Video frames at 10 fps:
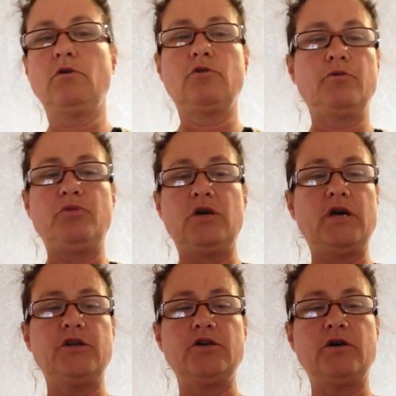could be
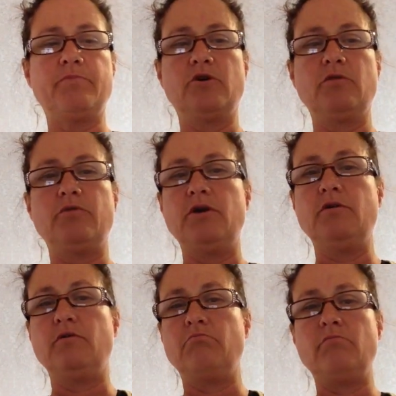ketchup, could
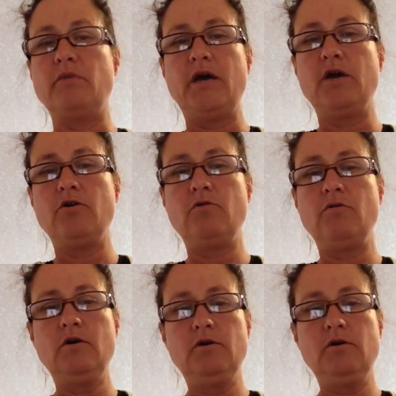be mayo.